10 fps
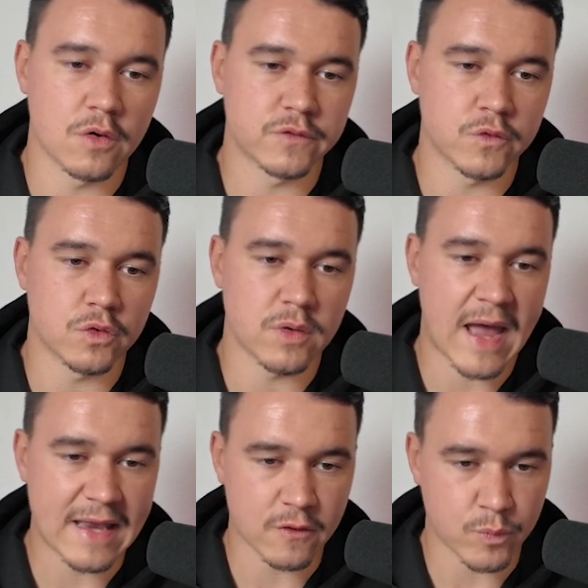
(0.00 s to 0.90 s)
go to
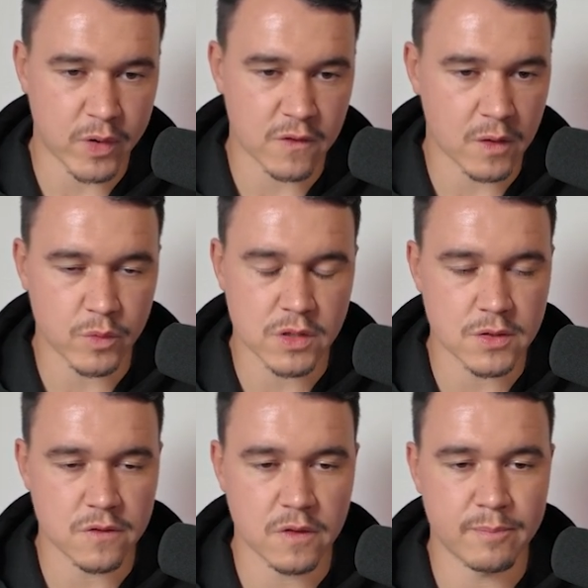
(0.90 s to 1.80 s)
AliExpress and we
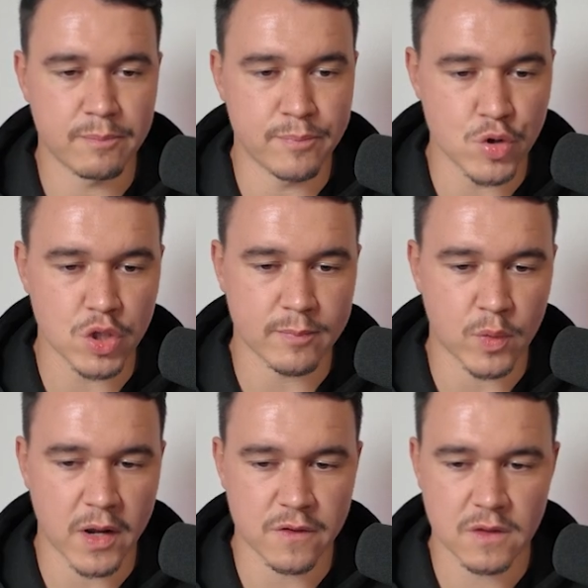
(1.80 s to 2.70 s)
use push-up
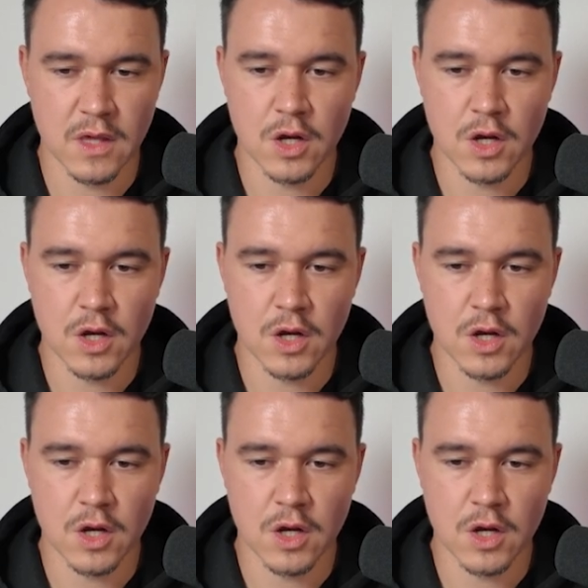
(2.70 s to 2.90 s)
bras,